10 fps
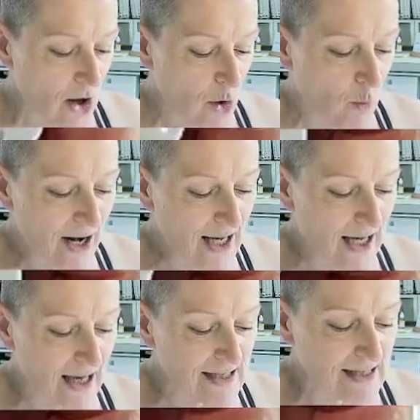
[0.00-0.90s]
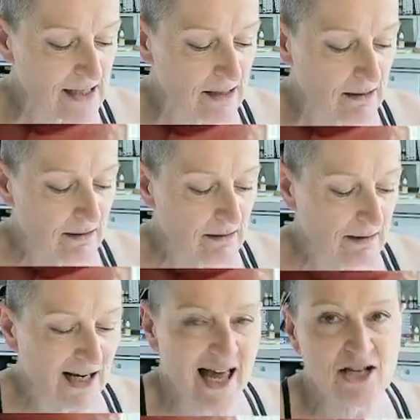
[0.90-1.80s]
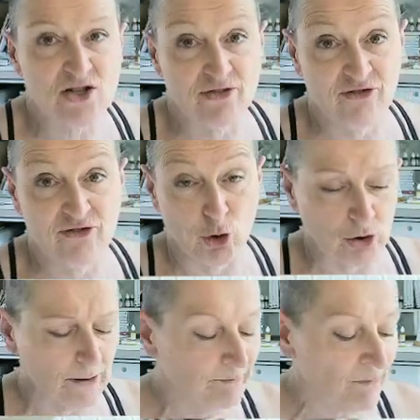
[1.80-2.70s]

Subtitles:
when it gets less full,